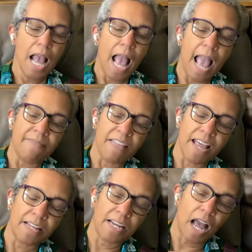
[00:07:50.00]
and
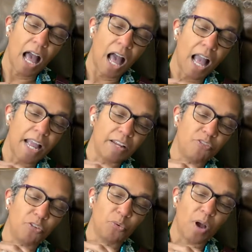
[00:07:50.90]
then I
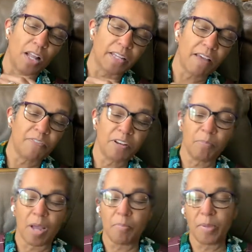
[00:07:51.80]
do 11
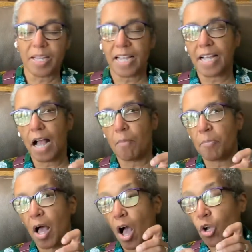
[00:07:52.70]
by picking up
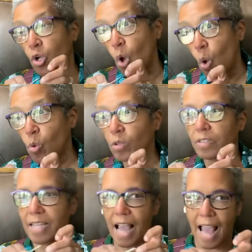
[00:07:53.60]
a
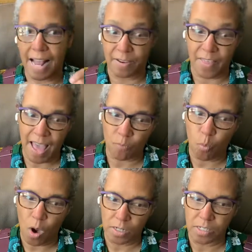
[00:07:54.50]
gold and that
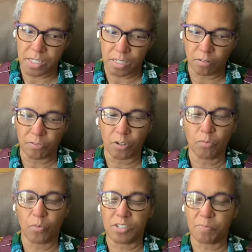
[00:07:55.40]
one silver,
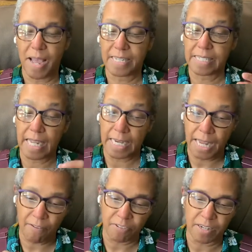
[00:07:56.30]
which makes
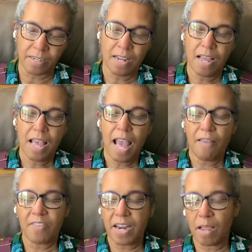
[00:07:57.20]
11.
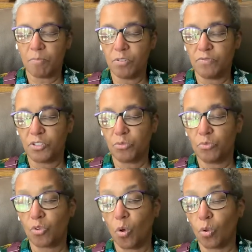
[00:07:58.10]
Then I move to
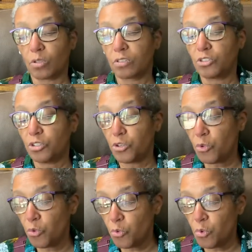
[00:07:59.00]
gold
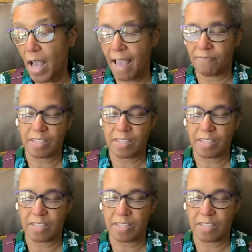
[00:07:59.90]
two and the